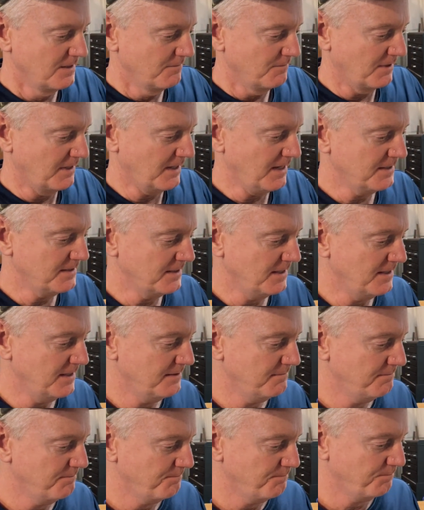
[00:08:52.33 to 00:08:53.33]
When I got
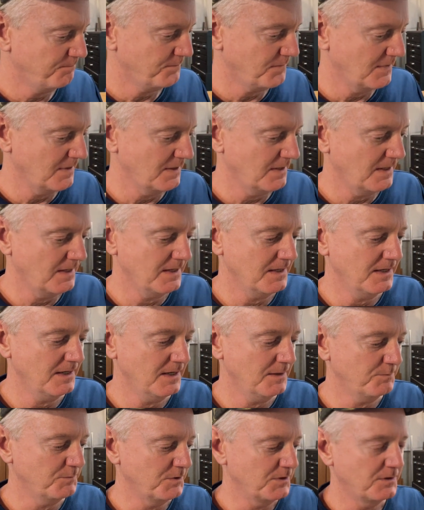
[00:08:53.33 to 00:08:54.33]
done, I ended
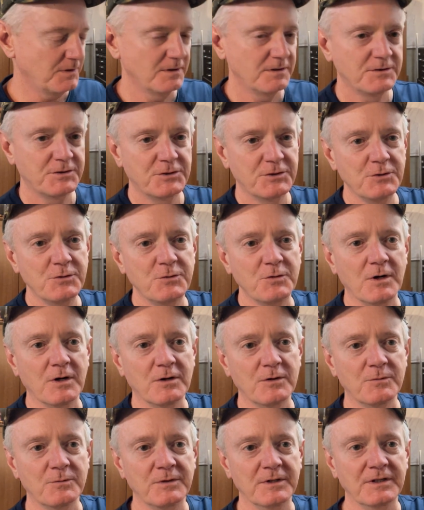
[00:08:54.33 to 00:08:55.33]
up with two
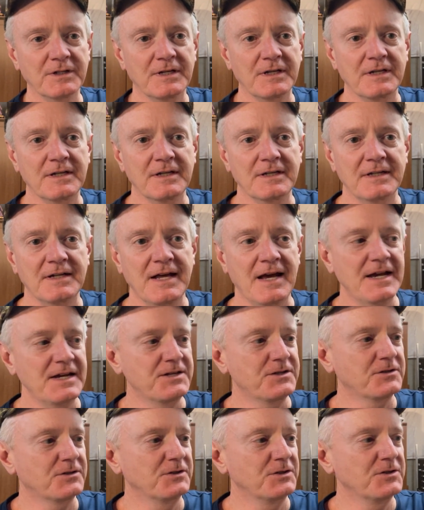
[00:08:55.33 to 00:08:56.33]
really
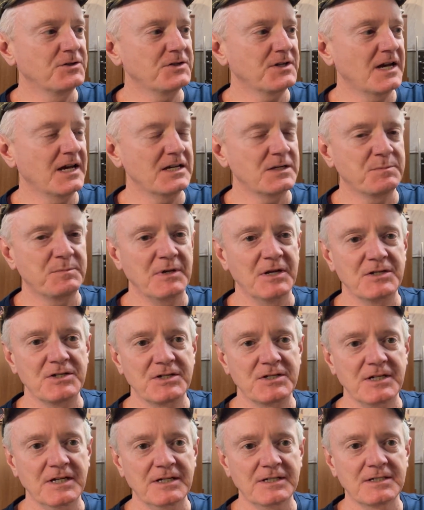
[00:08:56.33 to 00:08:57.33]
nice, good-sized pitch
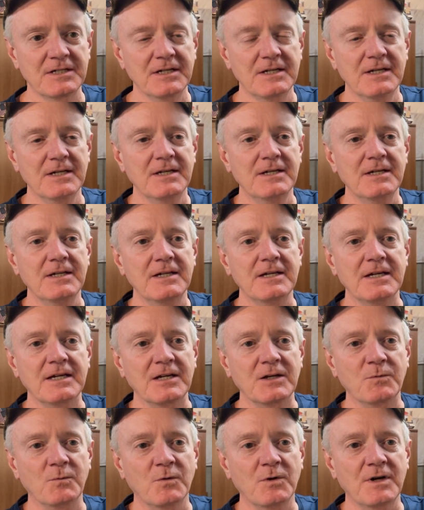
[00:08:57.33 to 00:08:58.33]
sticks
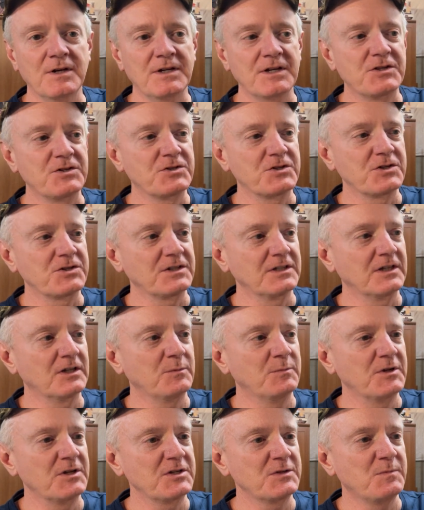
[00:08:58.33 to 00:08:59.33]
and one that's just a little
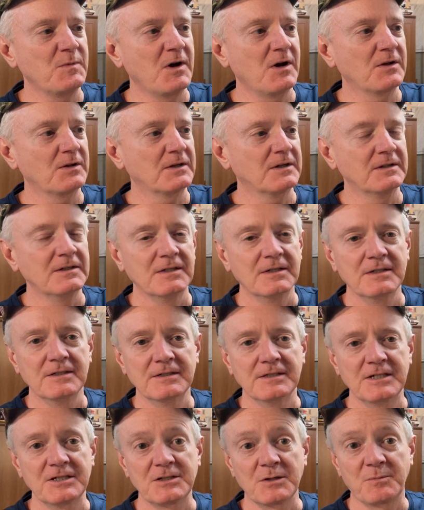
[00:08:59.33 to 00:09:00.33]
bit smaller.
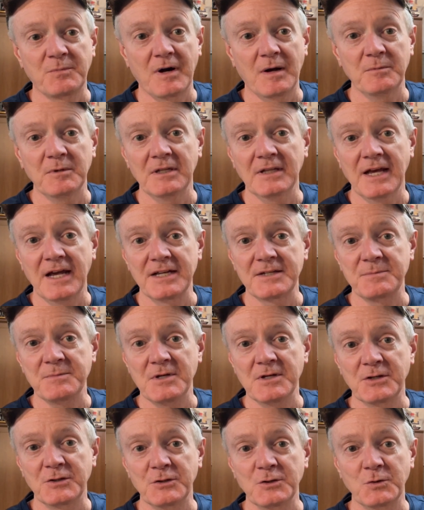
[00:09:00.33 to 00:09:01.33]
This will probably last
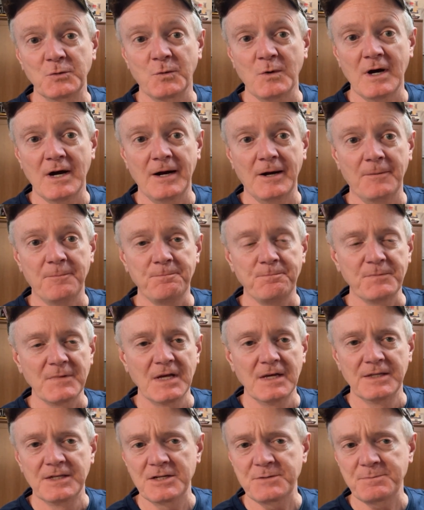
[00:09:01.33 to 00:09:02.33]
me a good while.
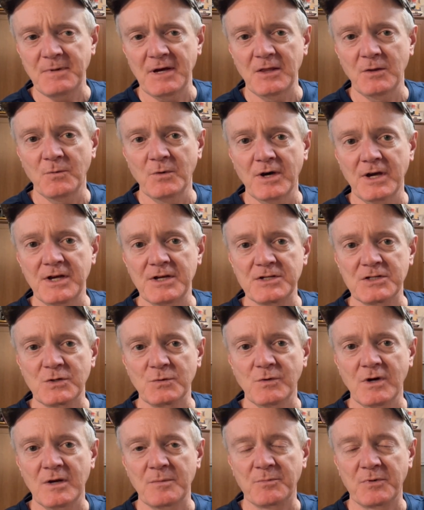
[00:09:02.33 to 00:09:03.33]
This, by the way, is the
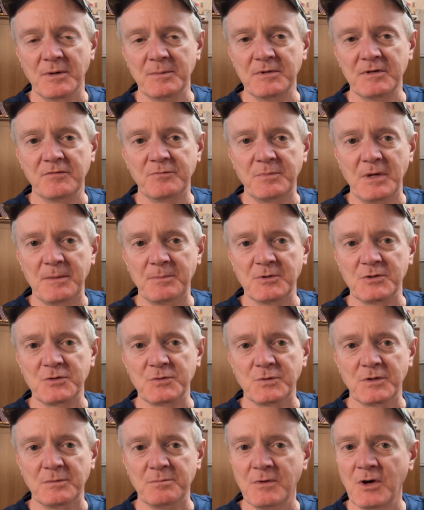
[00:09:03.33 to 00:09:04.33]
way primitive peoples would